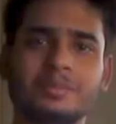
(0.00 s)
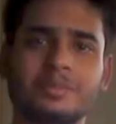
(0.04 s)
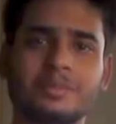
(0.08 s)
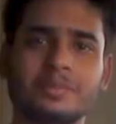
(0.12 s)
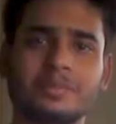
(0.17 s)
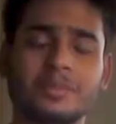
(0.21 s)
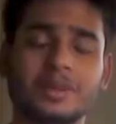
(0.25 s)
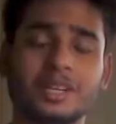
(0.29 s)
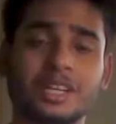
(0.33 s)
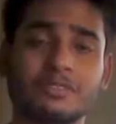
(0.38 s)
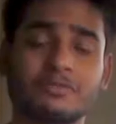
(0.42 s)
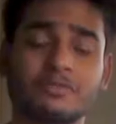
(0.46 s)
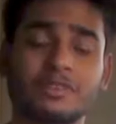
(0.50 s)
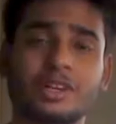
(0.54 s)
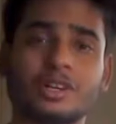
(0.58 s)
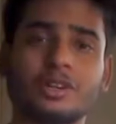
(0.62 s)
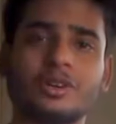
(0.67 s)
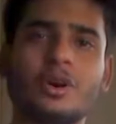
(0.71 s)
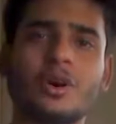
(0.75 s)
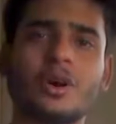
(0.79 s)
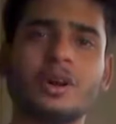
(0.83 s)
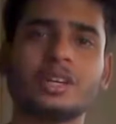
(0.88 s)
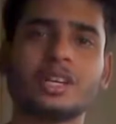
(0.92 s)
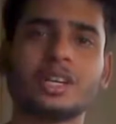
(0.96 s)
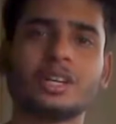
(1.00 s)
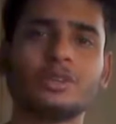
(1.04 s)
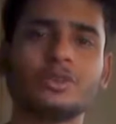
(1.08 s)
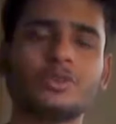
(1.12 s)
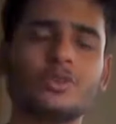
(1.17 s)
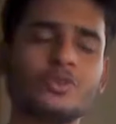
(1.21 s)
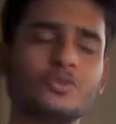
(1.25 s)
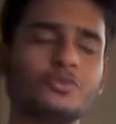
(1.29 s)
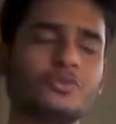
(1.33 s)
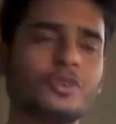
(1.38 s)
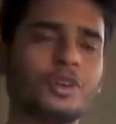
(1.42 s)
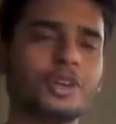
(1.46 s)
But if you're not, then
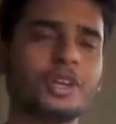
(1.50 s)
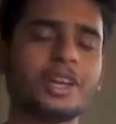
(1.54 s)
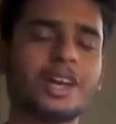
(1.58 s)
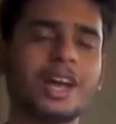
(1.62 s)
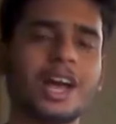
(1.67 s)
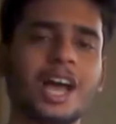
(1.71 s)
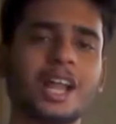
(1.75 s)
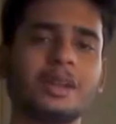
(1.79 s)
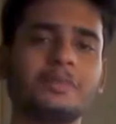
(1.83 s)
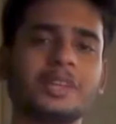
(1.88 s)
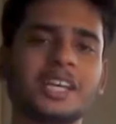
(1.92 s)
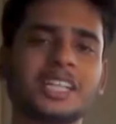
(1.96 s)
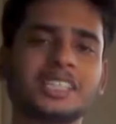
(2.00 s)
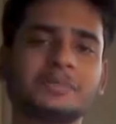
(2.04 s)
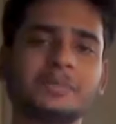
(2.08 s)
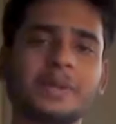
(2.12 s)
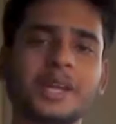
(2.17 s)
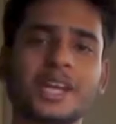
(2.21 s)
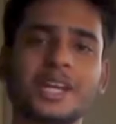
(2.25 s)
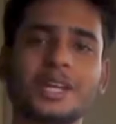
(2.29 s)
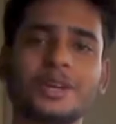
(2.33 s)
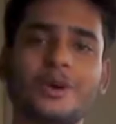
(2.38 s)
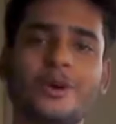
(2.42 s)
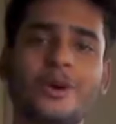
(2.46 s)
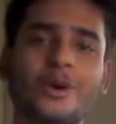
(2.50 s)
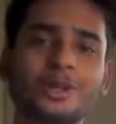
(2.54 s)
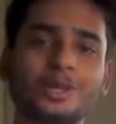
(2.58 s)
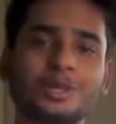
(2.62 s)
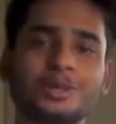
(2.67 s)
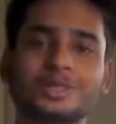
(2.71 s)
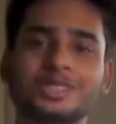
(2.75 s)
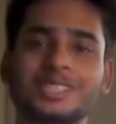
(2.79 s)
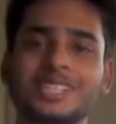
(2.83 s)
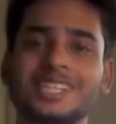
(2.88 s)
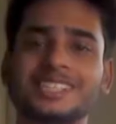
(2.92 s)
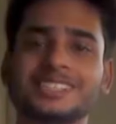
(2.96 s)
don't worry, I'll be explaining all
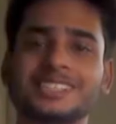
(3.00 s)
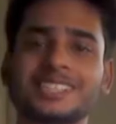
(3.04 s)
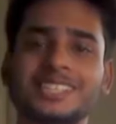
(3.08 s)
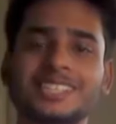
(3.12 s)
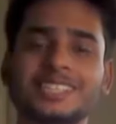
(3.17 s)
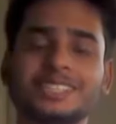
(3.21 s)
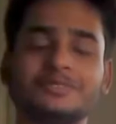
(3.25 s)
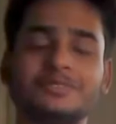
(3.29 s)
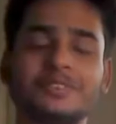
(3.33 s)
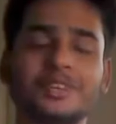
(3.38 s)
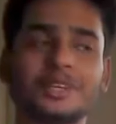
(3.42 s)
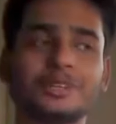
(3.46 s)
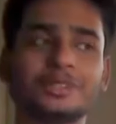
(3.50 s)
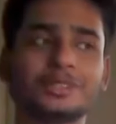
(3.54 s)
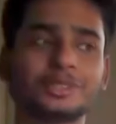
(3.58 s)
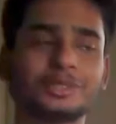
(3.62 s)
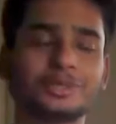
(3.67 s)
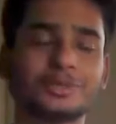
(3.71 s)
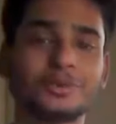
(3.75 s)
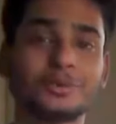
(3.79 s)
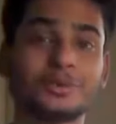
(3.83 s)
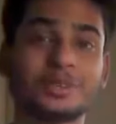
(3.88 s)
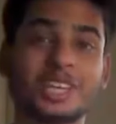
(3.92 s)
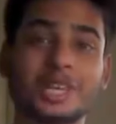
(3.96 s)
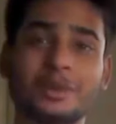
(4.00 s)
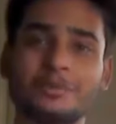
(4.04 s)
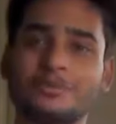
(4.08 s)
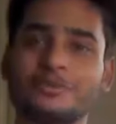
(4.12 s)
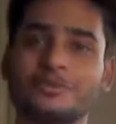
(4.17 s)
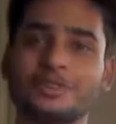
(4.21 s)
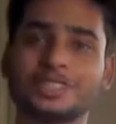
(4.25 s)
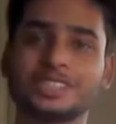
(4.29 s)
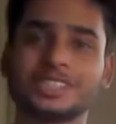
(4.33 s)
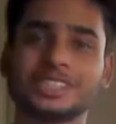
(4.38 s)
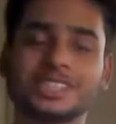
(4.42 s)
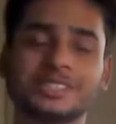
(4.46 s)
those things in this video, so keep
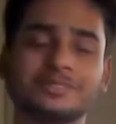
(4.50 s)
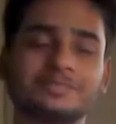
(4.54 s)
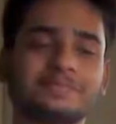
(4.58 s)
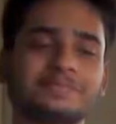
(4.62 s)
watching.